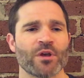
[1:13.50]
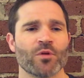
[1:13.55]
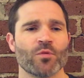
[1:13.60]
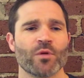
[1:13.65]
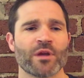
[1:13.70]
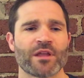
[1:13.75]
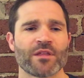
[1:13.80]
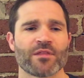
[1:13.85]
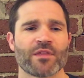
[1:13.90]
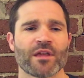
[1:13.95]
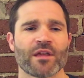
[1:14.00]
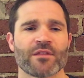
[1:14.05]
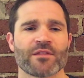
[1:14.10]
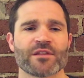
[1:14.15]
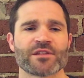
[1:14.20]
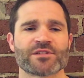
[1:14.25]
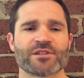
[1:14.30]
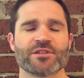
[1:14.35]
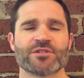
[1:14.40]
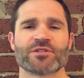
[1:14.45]
We can think of
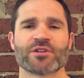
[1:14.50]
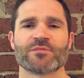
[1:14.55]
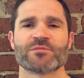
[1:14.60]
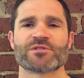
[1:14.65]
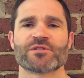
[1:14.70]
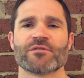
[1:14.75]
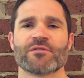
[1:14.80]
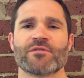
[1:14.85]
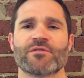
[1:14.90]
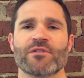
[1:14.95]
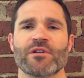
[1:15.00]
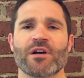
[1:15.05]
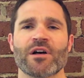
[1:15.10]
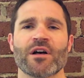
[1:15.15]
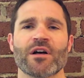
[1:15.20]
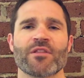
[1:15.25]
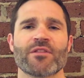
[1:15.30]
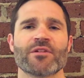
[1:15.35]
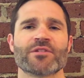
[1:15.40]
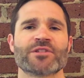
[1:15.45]
this in terms of
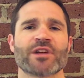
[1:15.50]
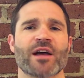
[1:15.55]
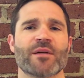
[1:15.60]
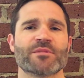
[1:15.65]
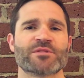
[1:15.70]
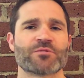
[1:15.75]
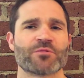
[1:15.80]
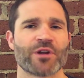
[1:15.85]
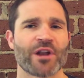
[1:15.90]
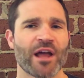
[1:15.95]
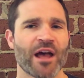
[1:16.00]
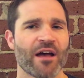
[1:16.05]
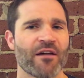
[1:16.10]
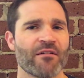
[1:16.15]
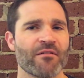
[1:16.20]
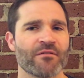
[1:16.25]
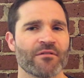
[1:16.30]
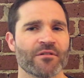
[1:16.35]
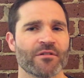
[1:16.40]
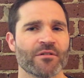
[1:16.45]
other times we're
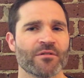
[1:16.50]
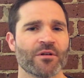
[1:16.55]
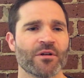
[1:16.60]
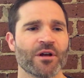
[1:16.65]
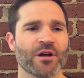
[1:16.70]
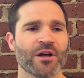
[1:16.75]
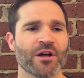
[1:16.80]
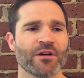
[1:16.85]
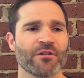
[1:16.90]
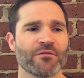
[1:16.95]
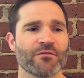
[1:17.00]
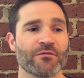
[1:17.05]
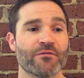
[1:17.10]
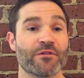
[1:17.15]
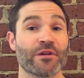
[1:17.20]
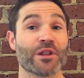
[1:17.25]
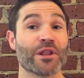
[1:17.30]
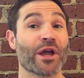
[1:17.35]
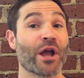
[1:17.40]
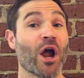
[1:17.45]
not
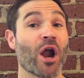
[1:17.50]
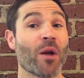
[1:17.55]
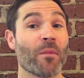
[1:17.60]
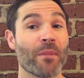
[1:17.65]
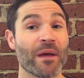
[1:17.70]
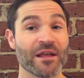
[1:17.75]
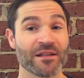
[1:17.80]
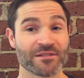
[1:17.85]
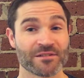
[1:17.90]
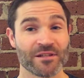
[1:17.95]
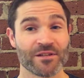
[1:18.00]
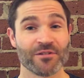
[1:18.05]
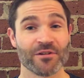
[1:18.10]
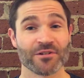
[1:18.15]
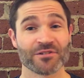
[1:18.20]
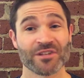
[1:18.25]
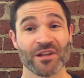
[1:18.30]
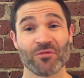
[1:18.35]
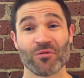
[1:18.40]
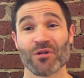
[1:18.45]
feeling our best
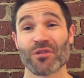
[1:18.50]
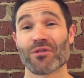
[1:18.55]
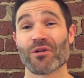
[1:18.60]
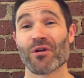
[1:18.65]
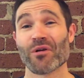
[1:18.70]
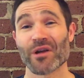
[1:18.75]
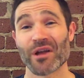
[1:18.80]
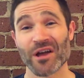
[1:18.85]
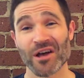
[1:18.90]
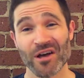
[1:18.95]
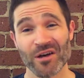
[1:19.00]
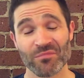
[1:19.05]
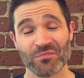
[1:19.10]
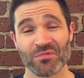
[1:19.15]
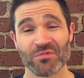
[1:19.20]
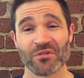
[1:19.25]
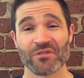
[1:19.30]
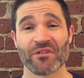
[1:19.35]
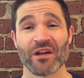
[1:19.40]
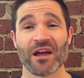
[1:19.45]
either. Say we're throwing
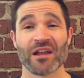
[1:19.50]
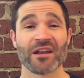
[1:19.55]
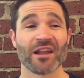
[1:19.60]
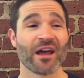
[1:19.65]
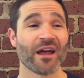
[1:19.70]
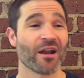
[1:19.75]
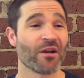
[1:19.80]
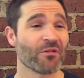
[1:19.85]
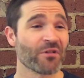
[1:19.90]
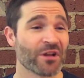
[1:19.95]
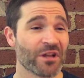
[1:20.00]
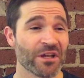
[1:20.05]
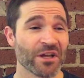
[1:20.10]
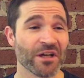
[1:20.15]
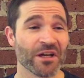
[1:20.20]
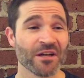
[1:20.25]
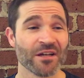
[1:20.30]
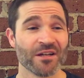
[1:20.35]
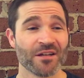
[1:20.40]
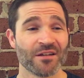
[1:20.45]
up, we've got
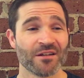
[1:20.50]
diarrhea,